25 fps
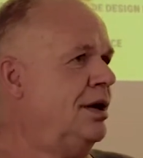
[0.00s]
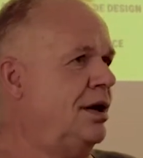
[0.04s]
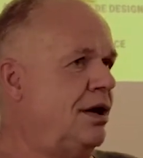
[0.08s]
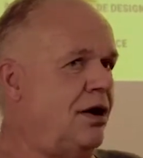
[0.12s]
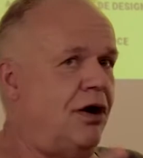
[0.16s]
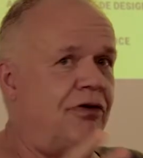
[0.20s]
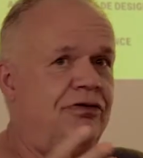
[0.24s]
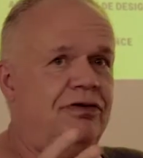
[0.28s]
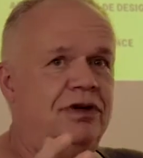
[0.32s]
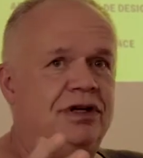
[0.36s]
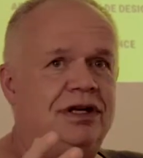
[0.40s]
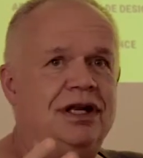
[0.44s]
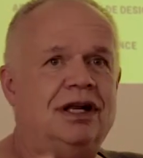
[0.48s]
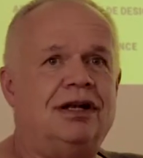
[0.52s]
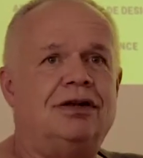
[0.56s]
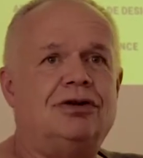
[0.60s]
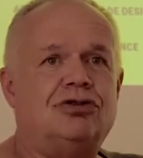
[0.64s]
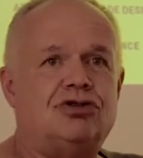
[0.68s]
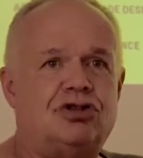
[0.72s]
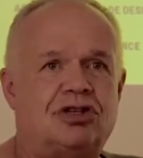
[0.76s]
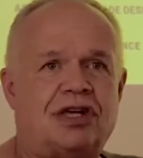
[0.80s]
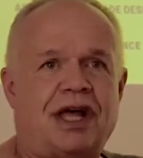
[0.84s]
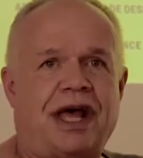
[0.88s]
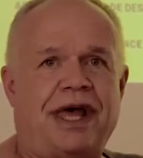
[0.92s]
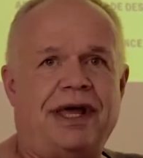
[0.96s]
of a little
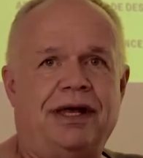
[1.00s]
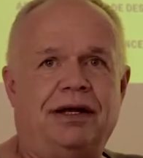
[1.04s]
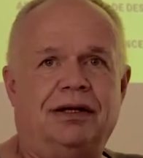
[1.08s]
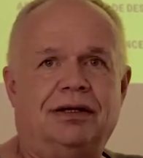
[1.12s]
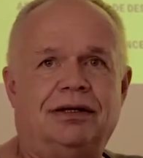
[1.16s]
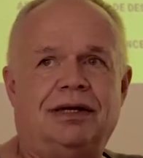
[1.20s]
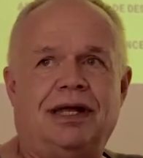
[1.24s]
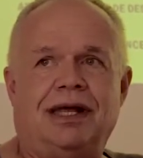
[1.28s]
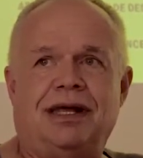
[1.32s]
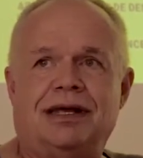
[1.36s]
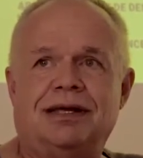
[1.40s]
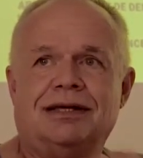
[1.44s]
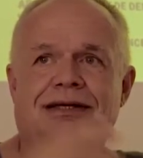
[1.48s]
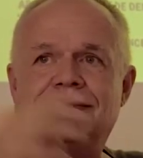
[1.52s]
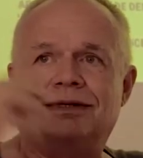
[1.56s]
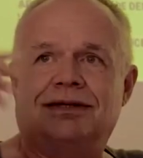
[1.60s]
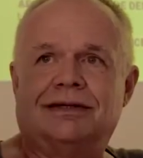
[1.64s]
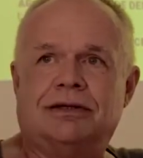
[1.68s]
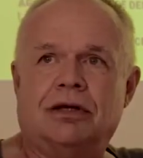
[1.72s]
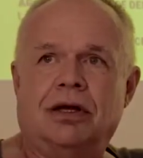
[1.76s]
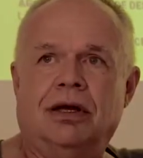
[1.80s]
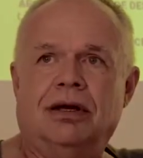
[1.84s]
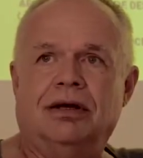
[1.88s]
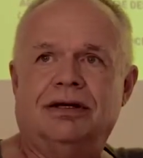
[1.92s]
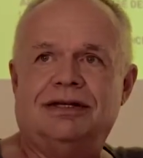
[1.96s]
child
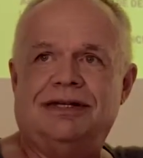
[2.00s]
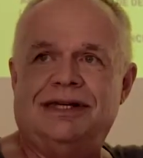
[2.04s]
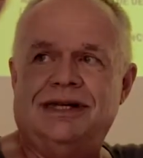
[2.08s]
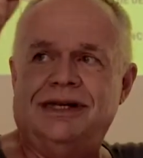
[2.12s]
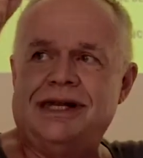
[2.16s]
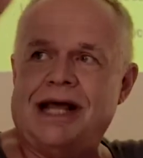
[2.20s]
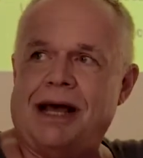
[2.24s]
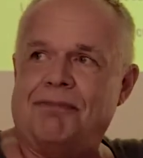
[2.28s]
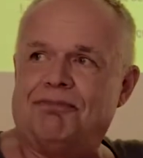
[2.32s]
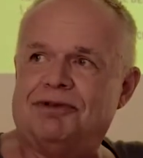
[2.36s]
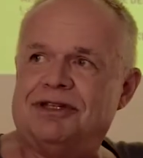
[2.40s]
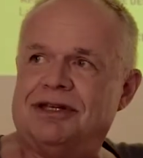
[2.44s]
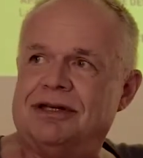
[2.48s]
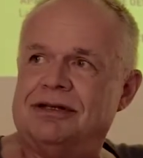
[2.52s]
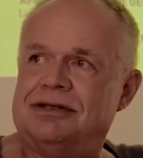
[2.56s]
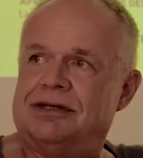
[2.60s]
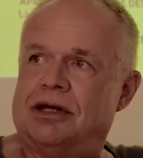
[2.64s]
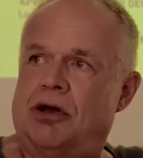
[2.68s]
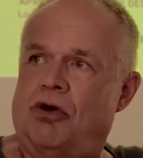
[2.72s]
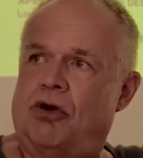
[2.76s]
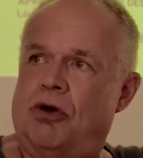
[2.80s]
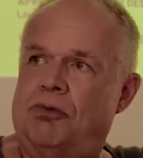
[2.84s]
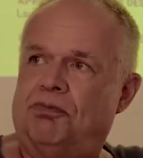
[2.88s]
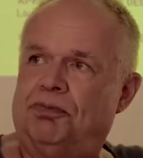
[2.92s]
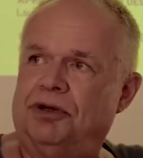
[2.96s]
is synapses
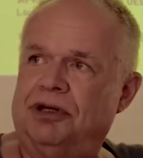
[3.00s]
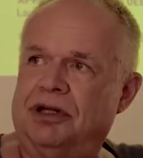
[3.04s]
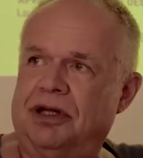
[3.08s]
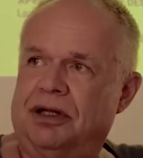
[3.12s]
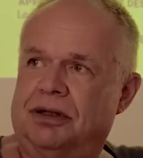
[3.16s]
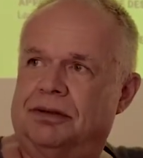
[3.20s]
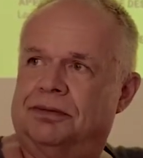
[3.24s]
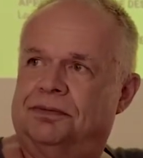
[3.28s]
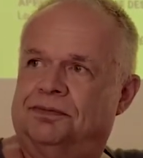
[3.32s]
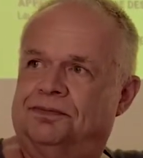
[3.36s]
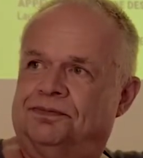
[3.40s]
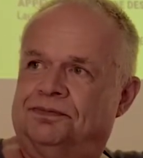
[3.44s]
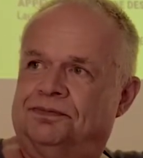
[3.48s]
are opening.